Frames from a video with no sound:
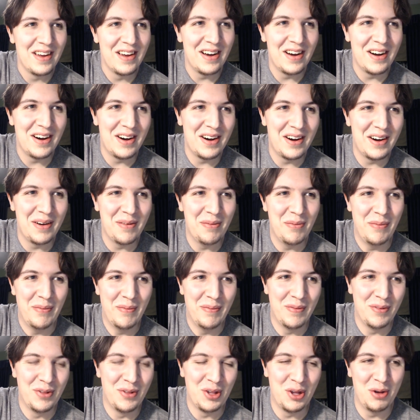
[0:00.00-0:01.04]
um,
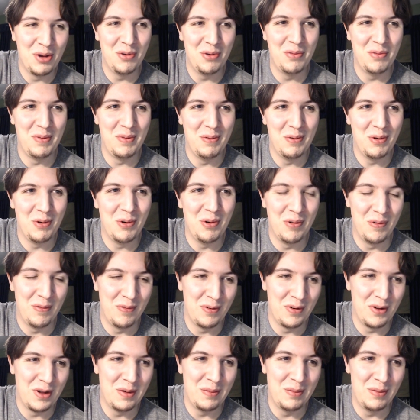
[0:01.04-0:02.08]
so I won't be recording for a
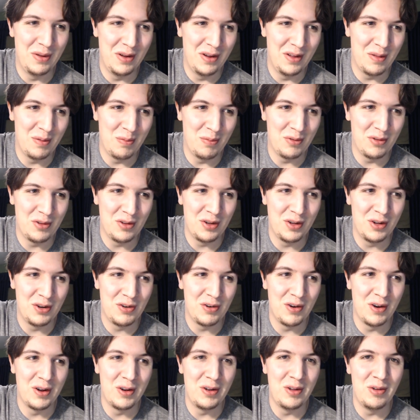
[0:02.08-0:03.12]
couple days. I'm just gonna
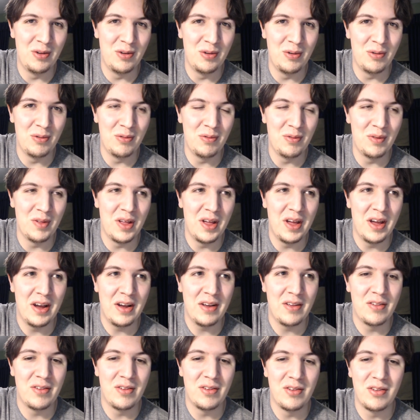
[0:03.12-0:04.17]
try to
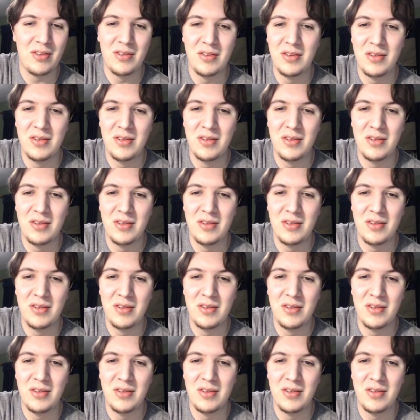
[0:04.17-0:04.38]
relax.